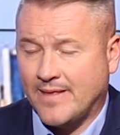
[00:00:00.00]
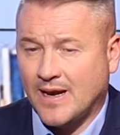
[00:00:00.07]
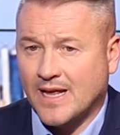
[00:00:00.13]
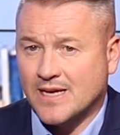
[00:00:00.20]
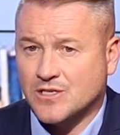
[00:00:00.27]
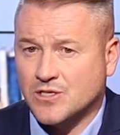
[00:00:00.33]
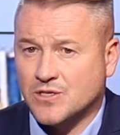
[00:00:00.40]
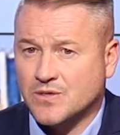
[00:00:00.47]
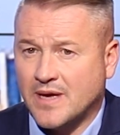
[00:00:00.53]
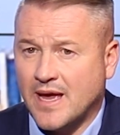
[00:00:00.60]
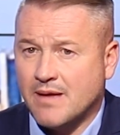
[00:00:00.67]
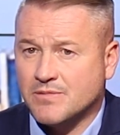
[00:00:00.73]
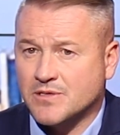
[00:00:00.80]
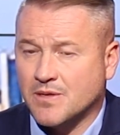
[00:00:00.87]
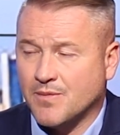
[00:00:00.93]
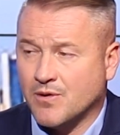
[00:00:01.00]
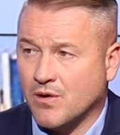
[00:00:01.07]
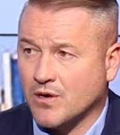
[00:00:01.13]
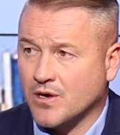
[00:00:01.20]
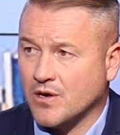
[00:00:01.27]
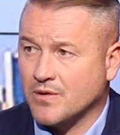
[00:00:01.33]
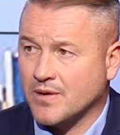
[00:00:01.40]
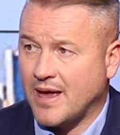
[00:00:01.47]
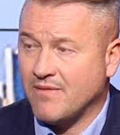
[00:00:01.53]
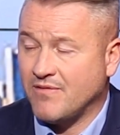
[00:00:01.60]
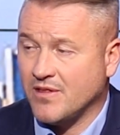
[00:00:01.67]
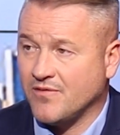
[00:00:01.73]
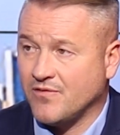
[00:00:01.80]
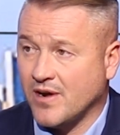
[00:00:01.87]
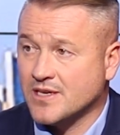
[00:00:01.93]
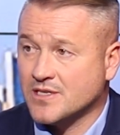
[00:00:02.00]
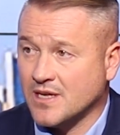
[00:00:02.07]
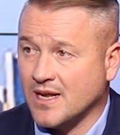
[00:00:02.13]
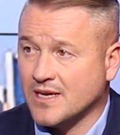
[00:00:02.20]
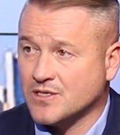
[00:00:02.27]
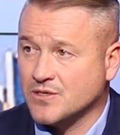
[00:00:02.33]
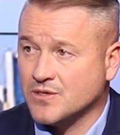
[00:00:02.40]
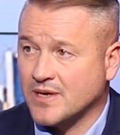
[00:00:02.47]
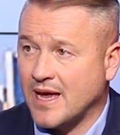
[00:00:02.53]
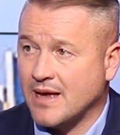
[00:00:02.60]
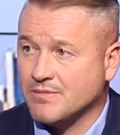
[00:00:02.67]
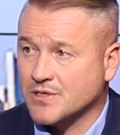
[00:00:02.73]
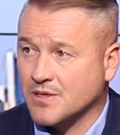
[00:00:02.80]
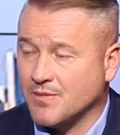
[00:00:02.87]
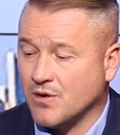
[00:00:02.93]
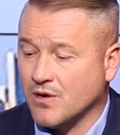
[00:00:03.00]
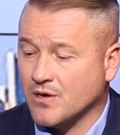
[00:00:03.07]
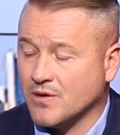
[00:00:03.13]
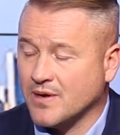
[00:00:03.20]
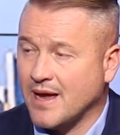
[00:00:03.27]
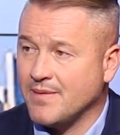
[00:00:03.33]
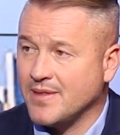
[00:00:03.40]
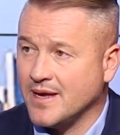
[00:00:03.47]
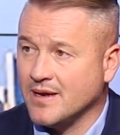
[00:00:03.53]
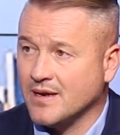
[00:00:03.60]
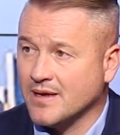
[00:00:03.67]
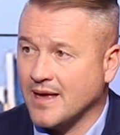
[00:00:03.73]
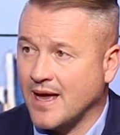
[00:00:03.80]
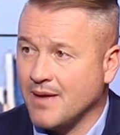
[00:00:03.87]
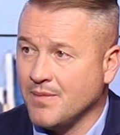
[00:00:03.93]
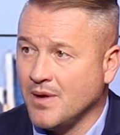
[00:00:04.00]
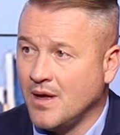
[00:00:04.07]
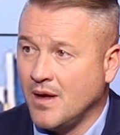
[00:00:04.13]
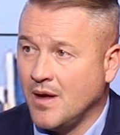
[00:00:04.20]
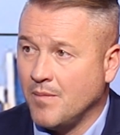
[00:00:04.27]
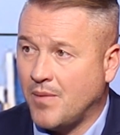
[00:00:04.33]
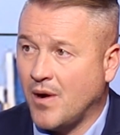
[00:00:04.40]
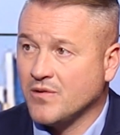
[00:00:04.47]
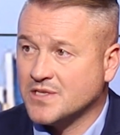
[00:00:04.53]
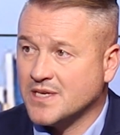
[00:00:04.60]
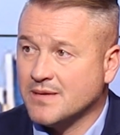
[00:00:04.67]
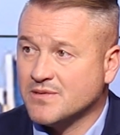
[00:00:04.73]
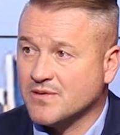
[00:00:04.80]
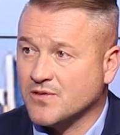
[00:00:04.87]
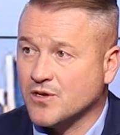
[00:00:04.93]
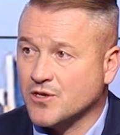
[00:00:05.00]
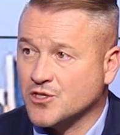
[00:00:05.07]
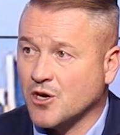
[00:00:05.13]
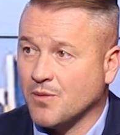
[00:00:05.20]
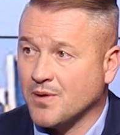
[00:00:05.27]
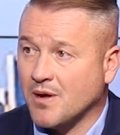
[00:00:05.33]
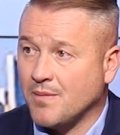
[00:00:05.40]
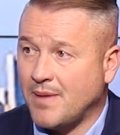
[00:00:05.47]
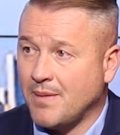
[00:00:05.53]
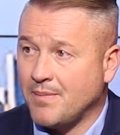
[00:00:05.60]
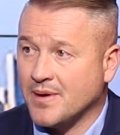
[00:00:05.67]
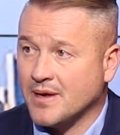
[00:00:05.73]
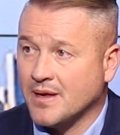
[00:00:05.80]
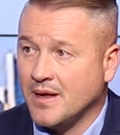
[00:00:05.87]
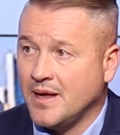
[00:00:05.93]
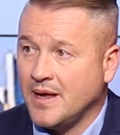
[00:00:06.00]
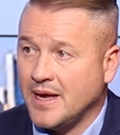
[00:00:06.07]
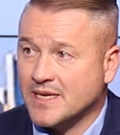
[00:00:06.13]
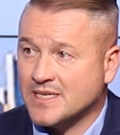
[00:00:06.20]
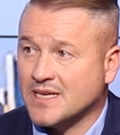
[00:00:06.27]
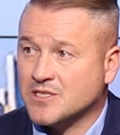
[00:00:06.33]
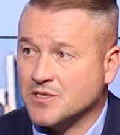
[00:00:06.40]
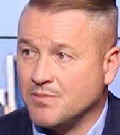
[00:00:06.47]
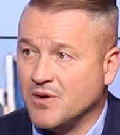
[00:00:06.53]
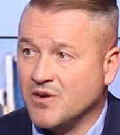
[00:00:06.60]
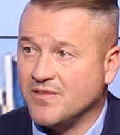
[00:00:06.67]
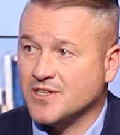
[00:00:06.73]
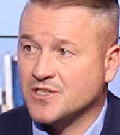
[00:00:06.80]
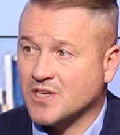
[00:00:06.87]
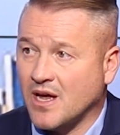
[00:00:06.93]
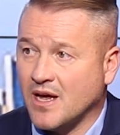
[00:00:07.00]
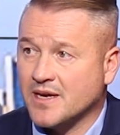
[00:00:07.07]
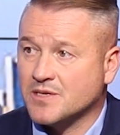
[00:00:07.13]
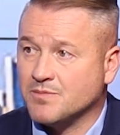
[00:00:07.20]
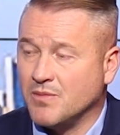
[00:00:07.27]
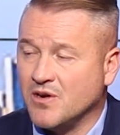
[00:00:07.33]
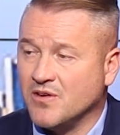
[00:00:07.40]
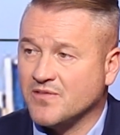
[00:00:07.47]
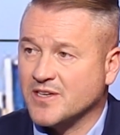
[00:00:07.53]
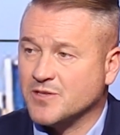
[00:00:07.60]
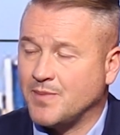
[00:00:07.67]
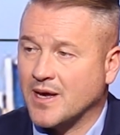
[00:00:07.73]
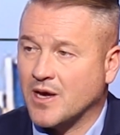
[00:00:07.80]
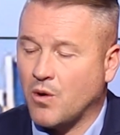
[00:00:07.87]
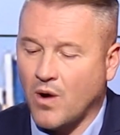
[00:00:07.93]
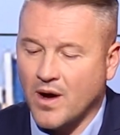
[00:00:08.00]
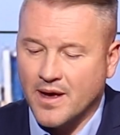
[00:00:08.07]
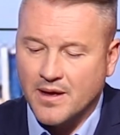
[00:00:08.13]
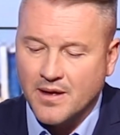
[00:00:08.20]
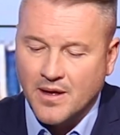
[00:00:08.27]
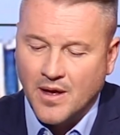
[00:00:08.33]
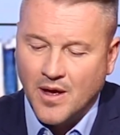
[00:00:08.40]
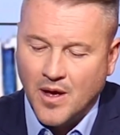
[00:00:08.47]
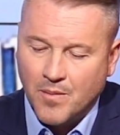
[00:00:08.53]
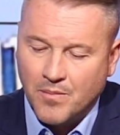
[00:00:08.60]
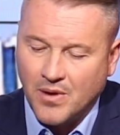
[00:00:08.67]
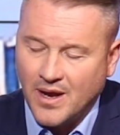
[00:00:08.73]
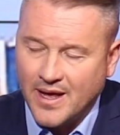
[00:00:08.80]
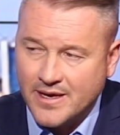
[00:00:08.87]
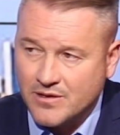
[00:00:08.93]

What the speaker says: The last two games, the Morocco game, for the French, the last two games, the Morocco game and the England game, both teams have done a job on Mbappe. He's had to move inside, he's moved, he's been quiet. But like